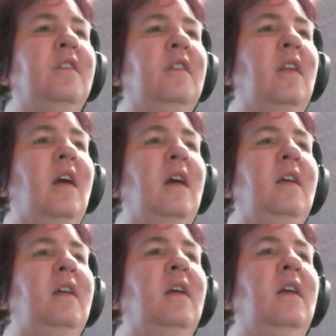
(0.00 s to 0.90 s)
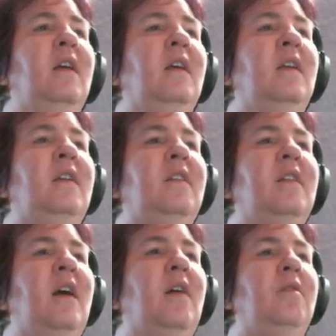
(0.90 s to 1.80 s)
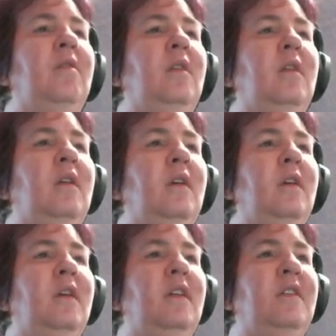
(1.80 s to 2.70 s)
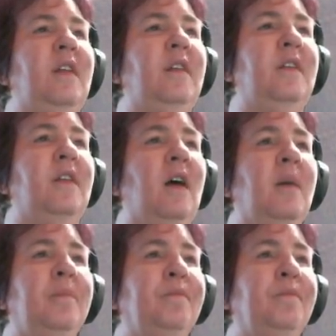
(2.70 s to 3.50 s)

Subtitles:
slide, down, set the top,